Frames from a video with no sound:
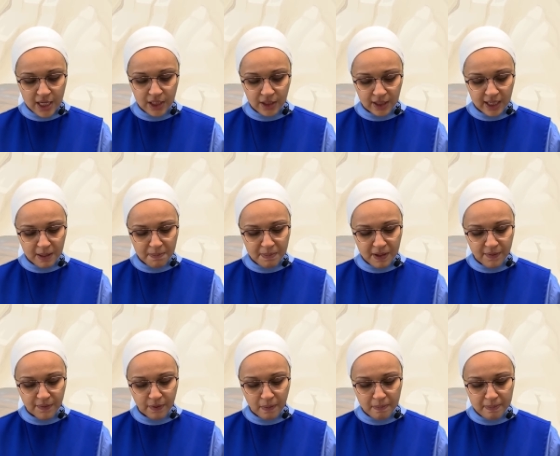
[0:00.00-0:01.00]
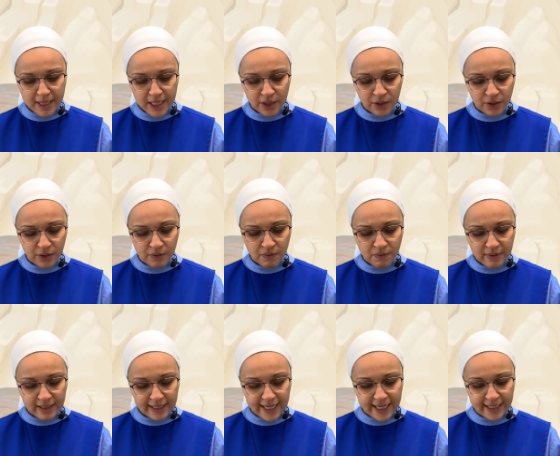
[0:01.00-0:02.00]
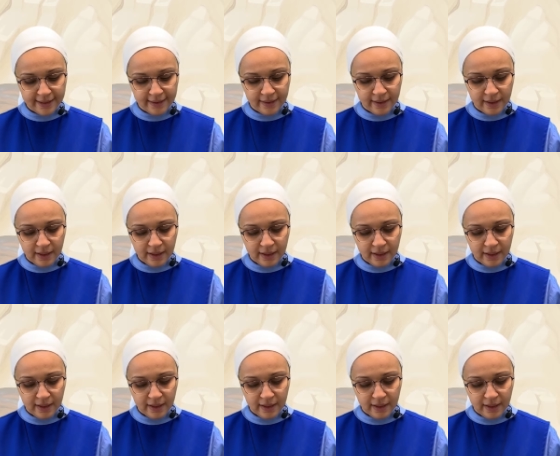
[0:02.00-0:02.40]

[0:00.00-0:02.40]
to keep me from being too late,